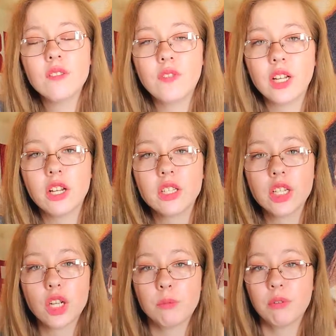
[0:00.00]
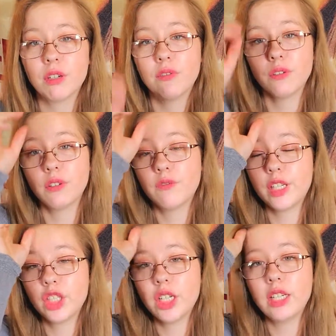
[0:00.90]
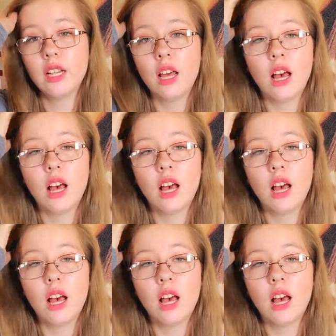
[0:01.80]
figures in your peripheral vision?